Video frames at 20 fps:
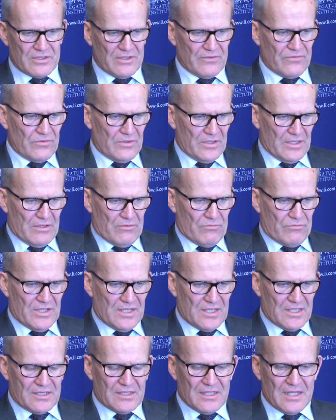of you know real
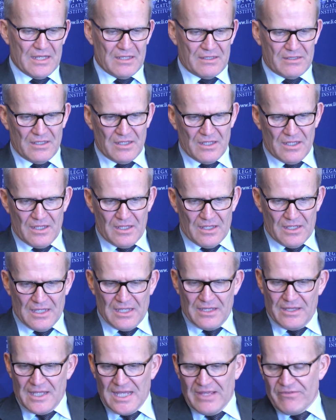estate
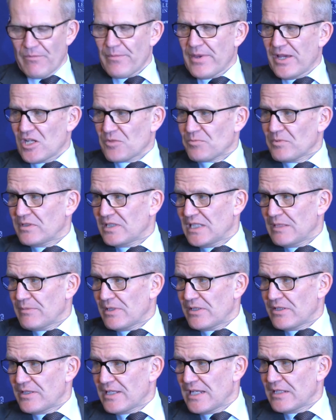and they have a management team
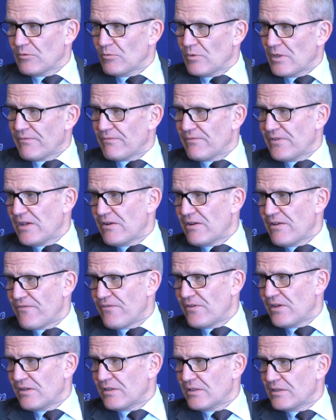under that who are very,
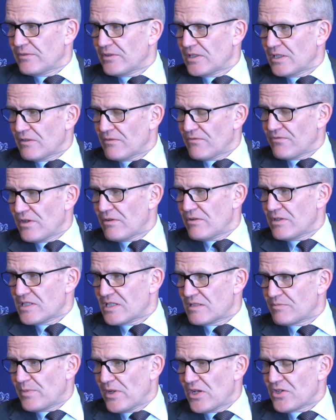very you know, very
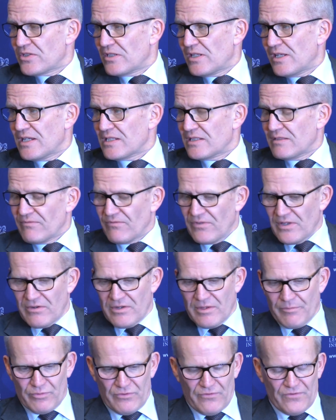specialized and
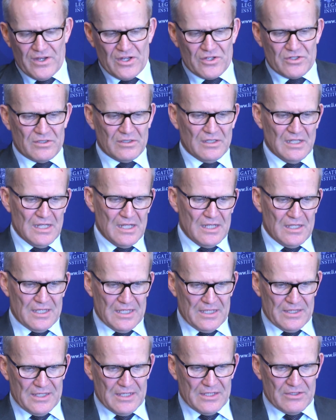very professional. Mm.
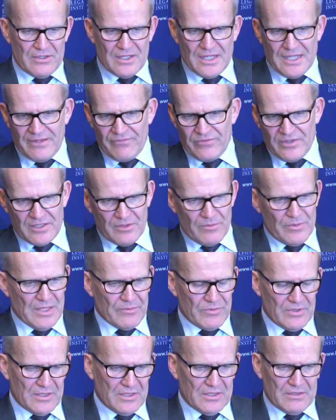And then you have, you know,
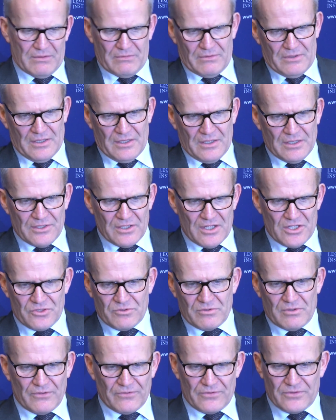maybe
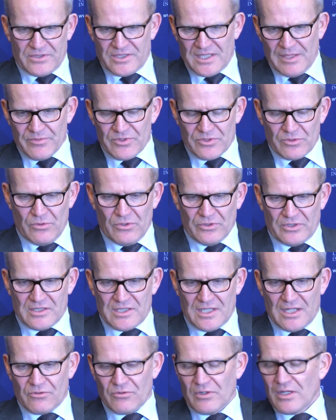industrial of some sort,
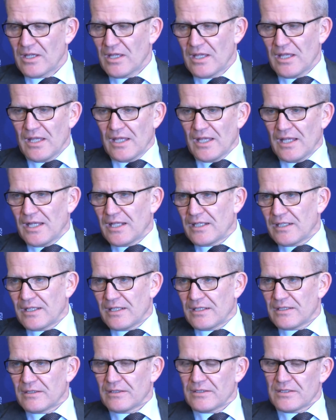etc. And
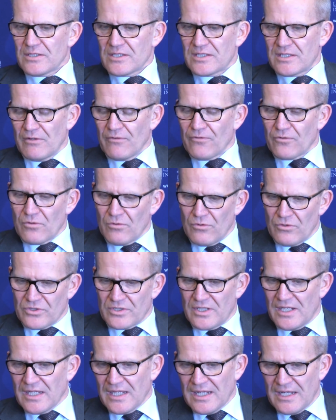and so of course,
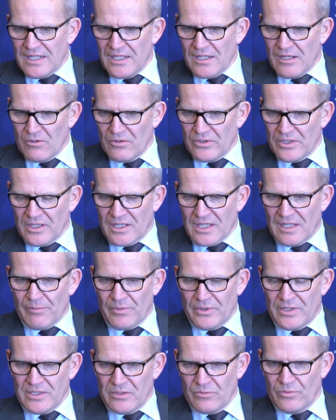like any holding
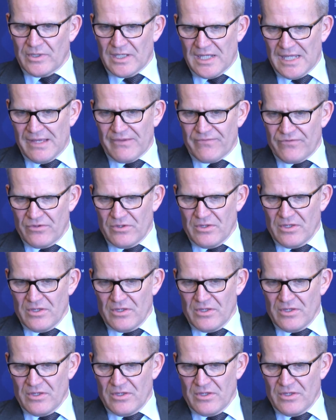company, you would have,